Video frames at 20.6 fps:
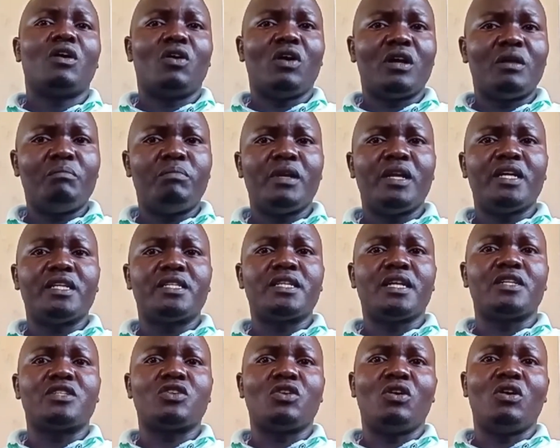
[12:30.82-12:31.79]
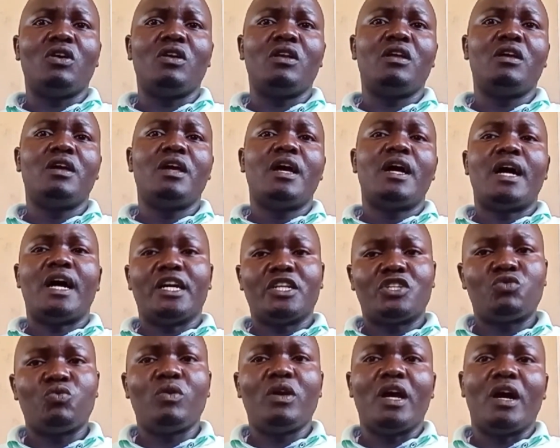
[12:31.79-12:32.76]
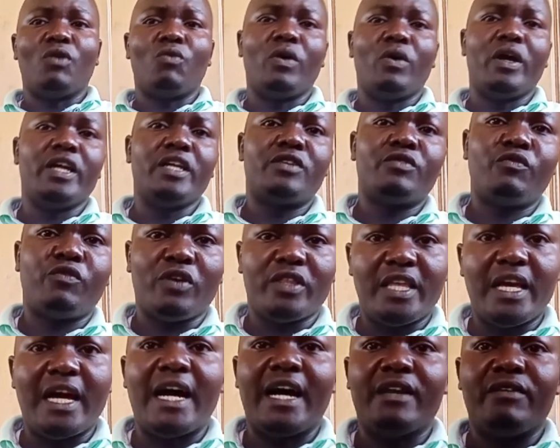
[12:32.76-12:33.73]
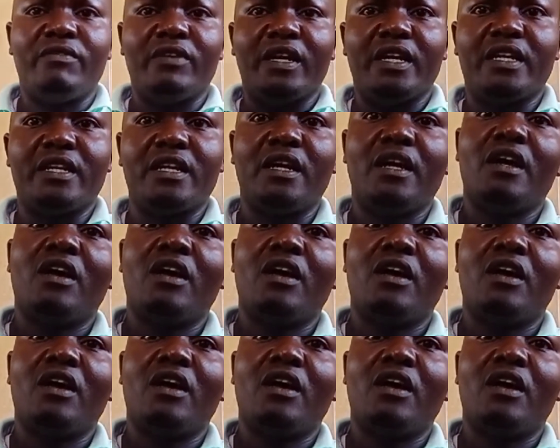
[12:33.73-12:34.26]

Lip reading: God bless us all as we await for the Advent.